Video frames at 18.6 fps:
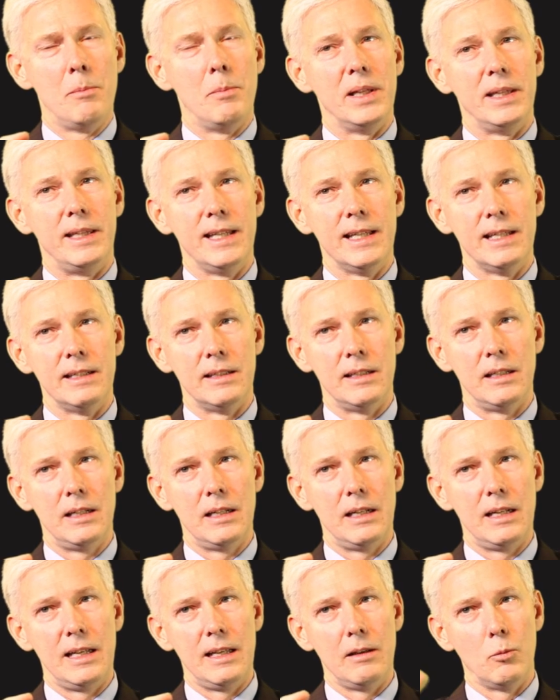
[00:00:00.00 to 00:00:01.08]
But then,
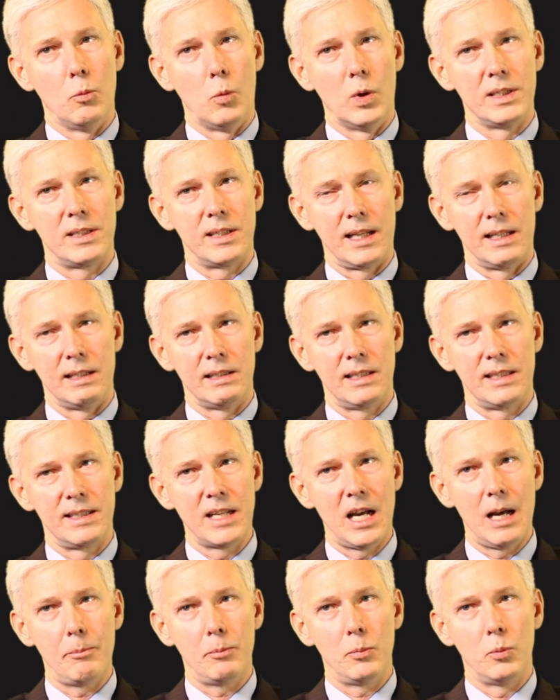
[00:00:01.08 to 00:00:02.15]
once they
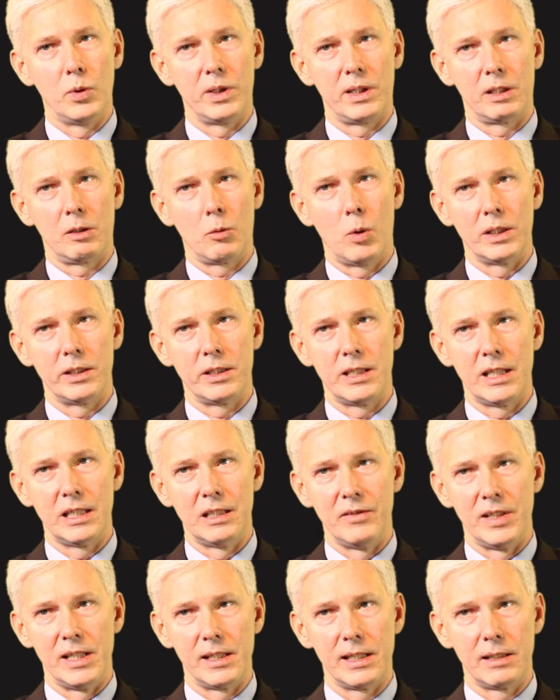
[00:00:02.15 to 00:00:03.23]
stop with the
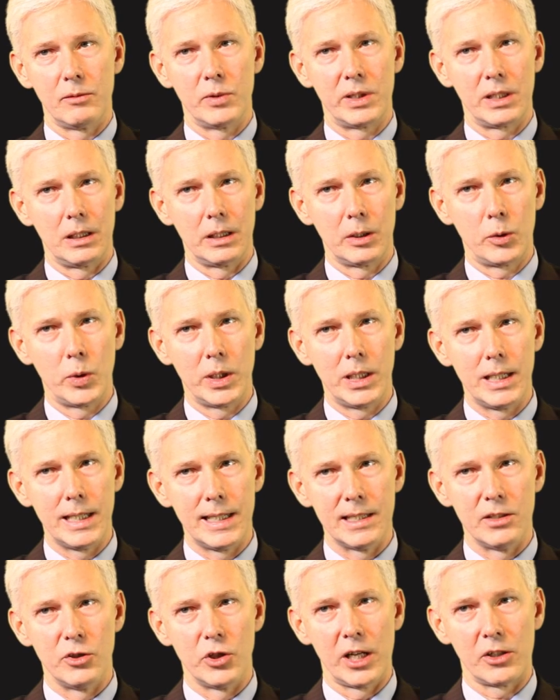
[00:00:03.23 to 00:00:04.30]
quantitative easing, with the liquidity
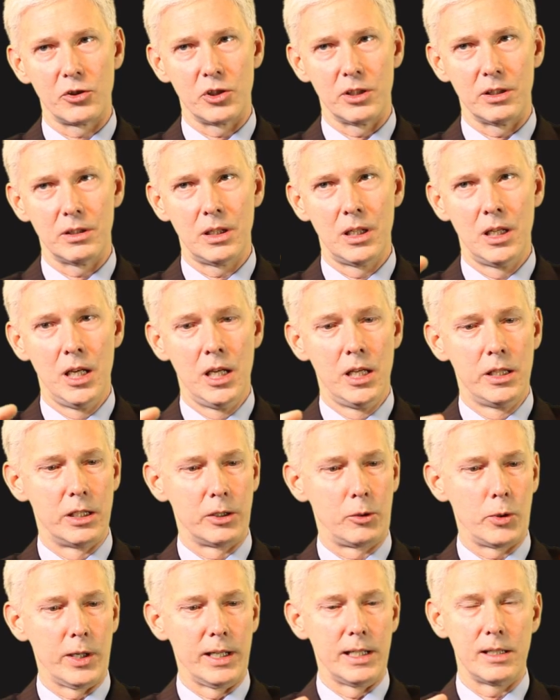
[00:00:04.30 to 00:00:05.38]
injection, the
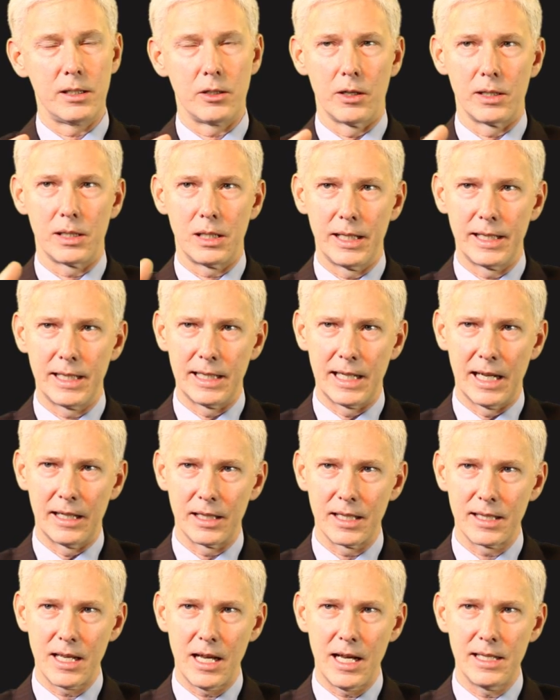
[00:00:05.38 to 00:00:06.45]
credit starts leaking out
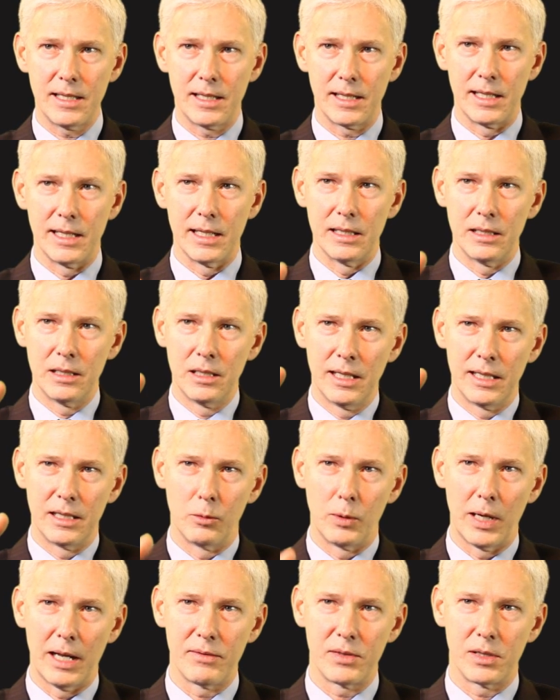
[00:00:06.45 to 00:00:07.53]
the sides again, and the
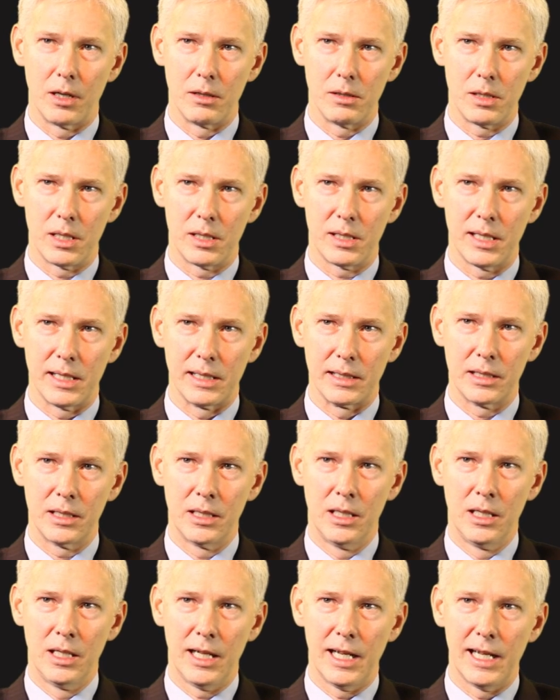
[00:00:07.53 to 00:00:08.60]
raft starts to sink.
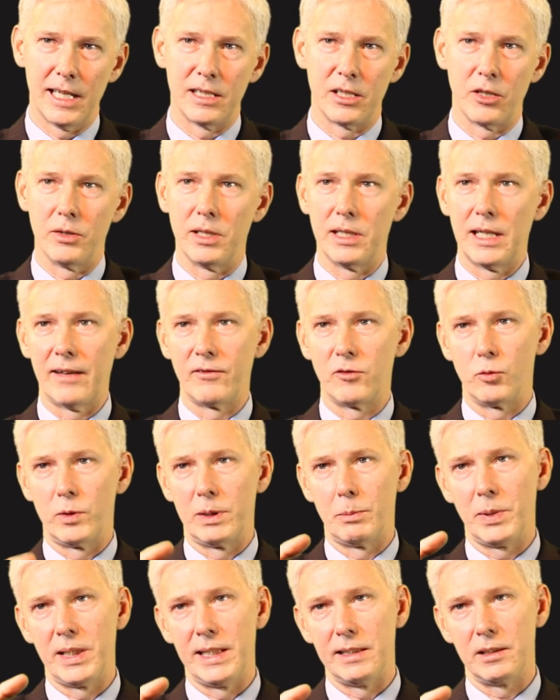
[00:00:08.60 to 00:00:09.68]
And so they have to
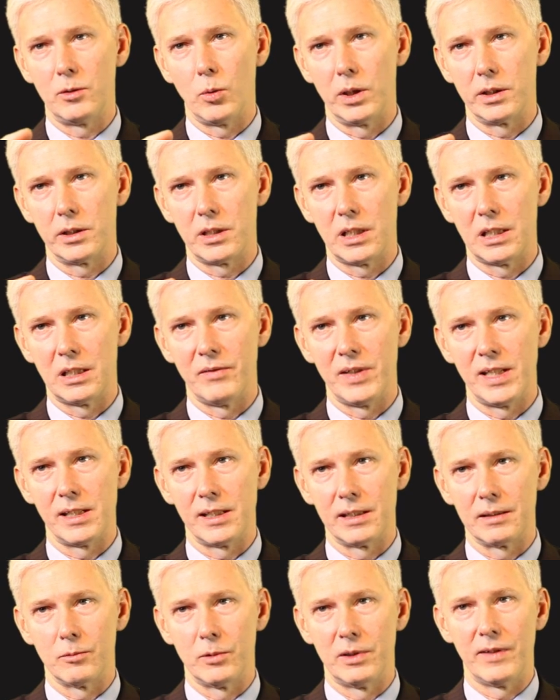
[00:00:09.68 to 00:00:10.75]
repeat quantitative
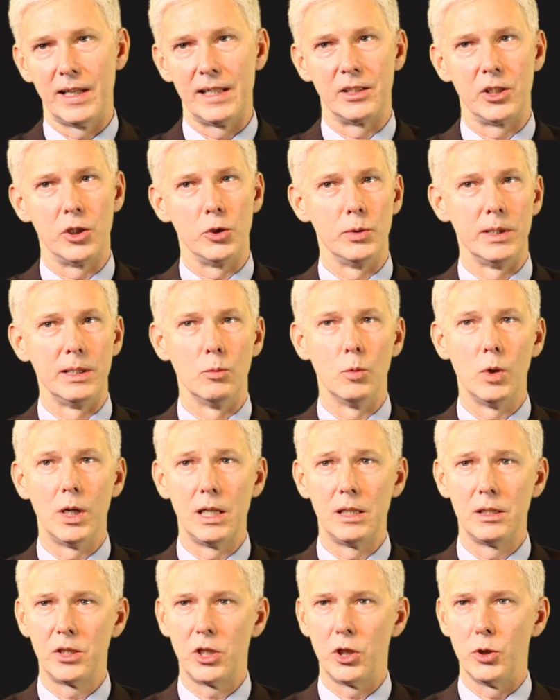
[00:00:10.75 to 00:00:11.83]
easing. We've had
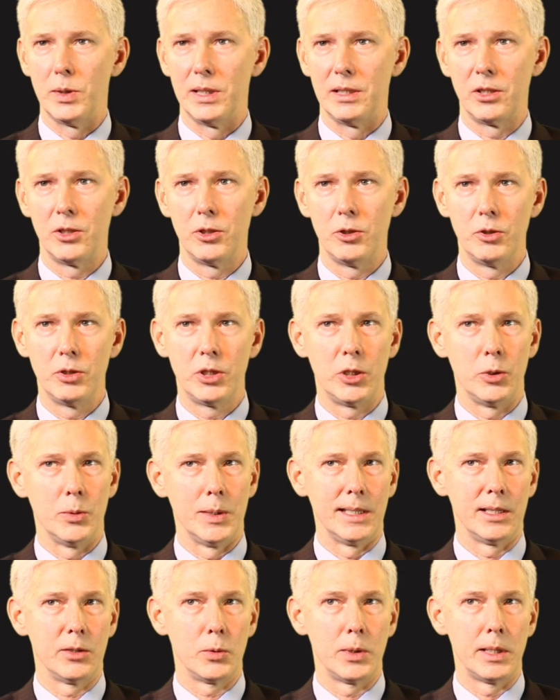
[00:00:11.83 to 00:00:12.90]
QE1, QE2,
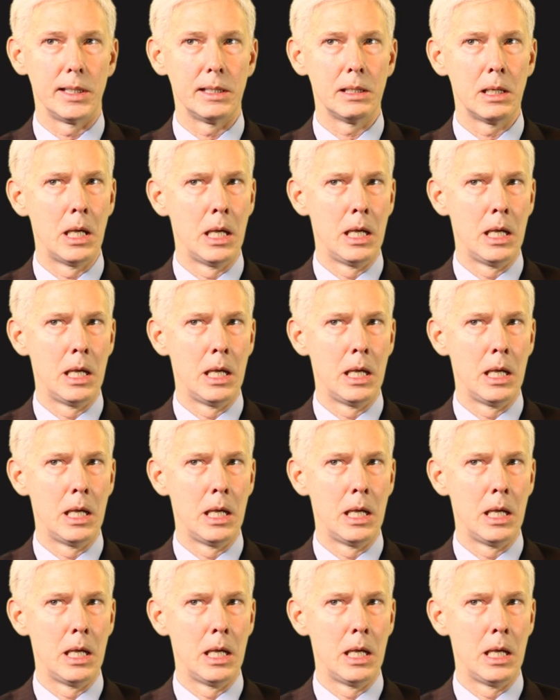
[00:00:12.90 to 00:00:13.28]
QE3.